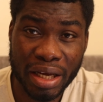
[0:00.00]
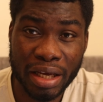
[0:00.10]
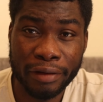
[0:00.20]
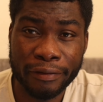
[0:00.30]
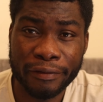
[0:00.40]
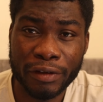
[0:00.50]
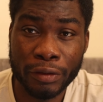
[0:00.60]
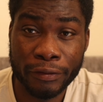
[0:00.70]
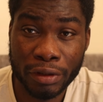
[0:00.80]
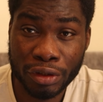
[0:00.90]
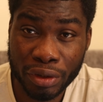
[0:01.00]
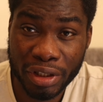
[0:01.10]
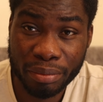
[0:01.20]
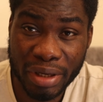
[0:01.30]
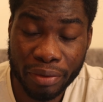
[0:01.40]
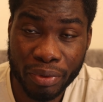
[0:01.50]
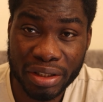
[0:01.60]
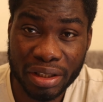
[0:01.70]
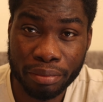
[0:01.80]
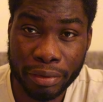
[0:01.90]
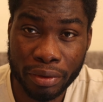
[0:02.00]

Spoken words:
If you've not joined my WhatsApp